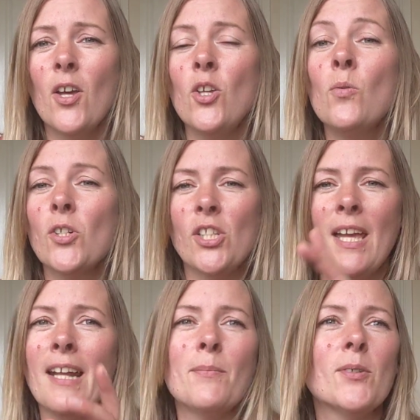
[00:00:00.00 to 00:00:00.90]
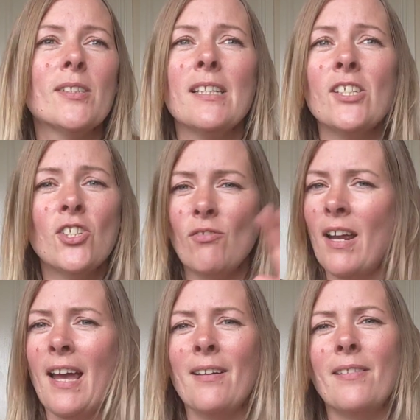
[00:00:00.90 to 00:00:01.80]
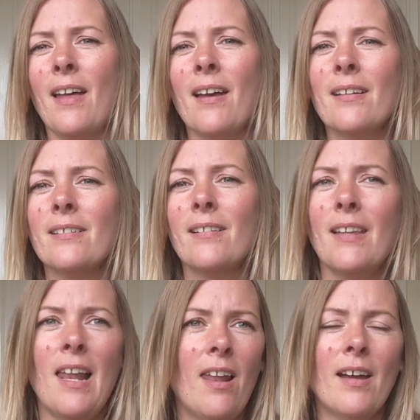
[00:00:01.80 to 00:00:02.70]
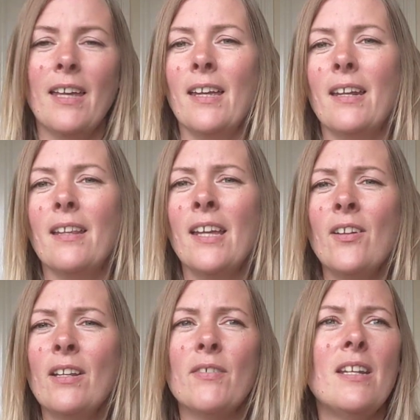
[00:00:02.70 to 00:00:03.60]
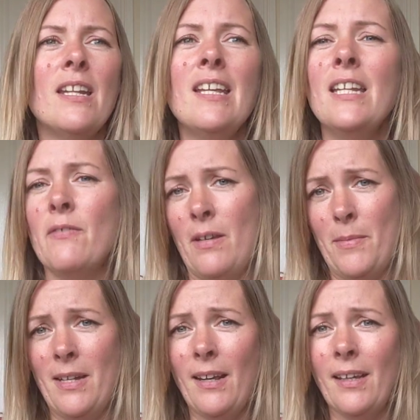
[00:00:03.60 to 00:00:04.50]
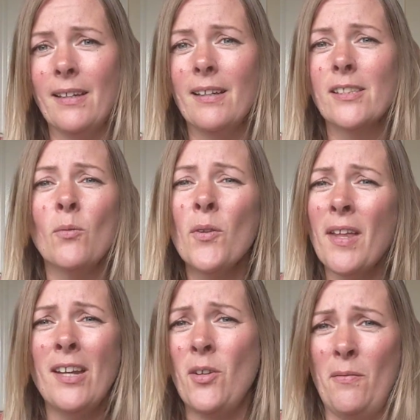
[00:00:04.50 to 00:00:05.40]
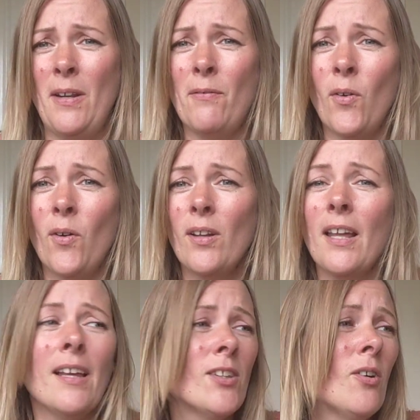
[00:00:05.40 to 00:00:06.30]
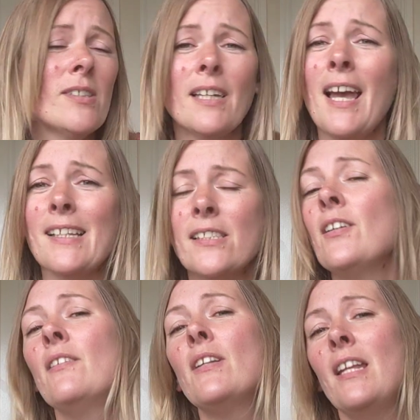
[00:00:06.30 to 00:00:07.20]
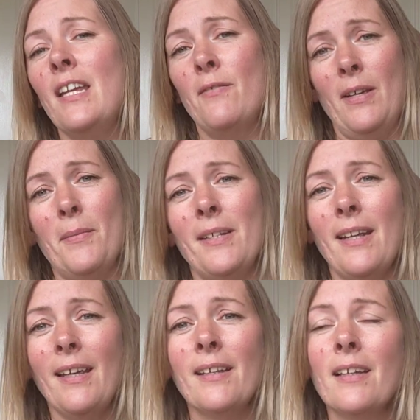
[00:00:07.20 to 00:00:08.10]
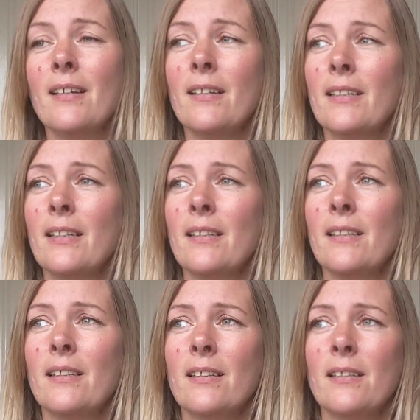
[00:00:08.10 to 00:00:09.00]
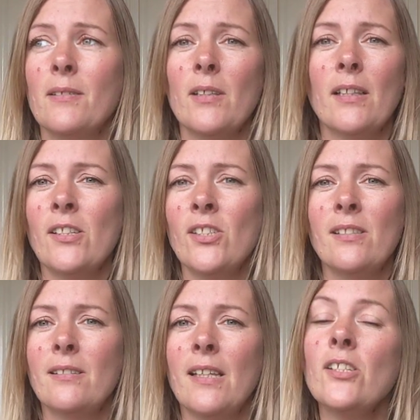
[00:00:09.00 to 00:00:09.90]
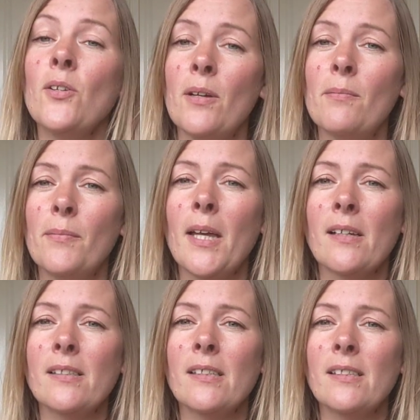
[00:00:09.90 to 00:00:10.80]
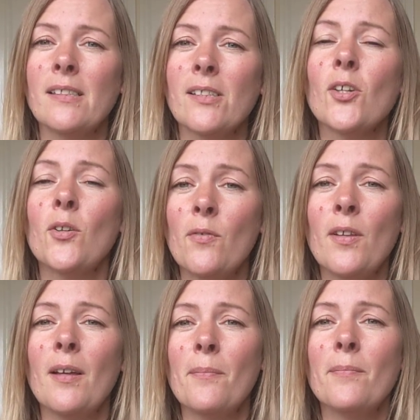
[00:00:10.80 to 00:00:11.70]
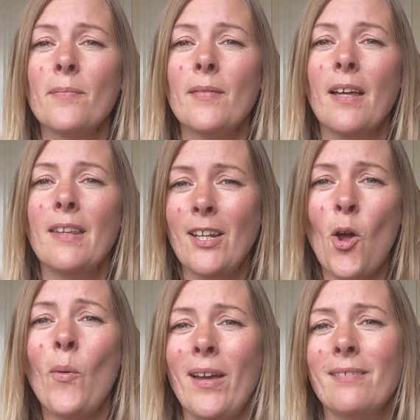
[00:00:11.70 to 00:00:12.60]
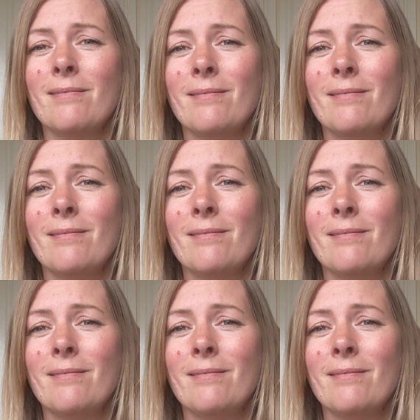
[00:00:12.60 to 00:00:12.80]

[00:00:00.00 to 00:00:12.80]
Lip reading: you watch the animals, they're straight out there, they're lying in it, they don't even need vitamin D. So what are they doing it for? Like, dogs and cats don't even need vitamin D. They do it because it's good for them, and they know it.